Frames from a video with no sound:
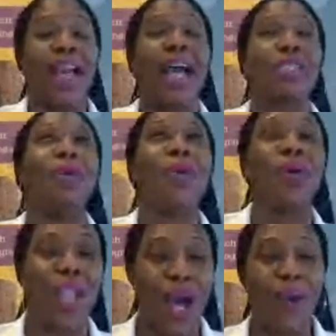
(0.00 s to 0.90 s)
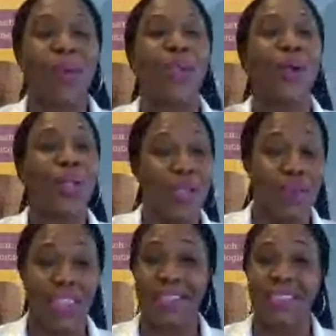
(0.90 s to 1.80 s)
go along, we're learning new
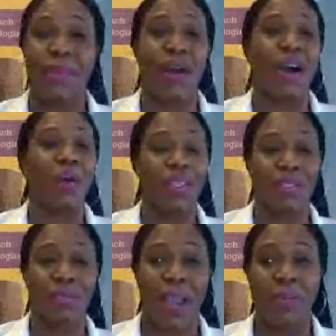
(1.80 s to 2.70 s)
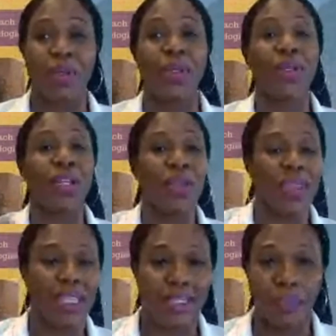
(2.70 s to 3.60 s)
things about how it's spread. We're learning new
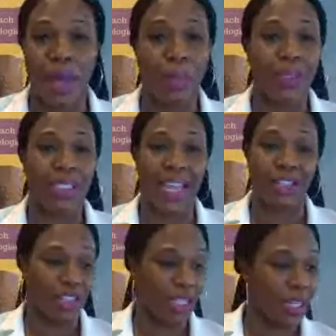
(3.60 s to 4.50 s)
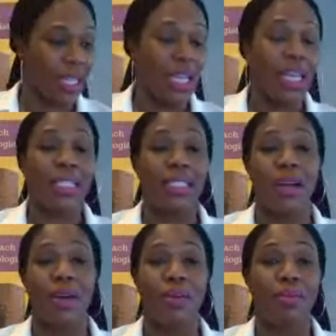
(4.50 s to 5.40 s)
things about protection.
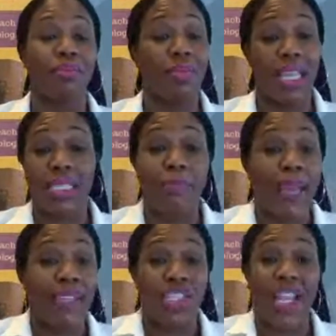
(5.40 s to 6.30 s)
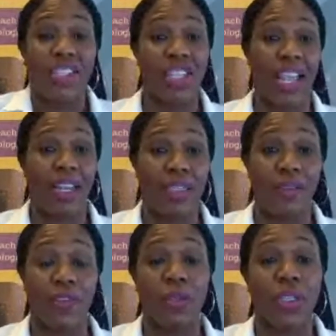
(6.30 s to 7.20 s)
So things might change again in
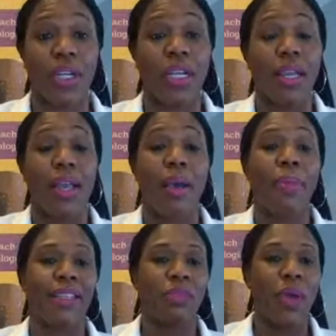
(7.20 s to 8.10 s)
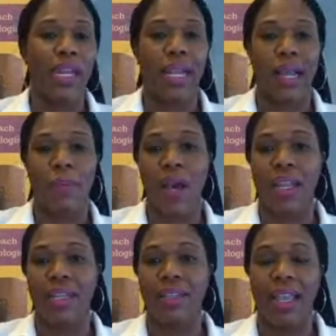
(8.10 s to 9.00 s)
the future, but I just wanted to come
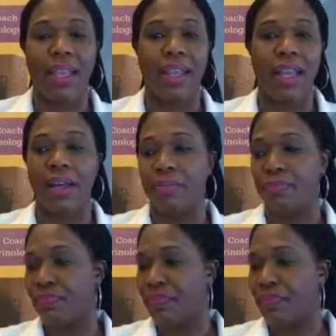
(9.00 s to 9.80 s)
on and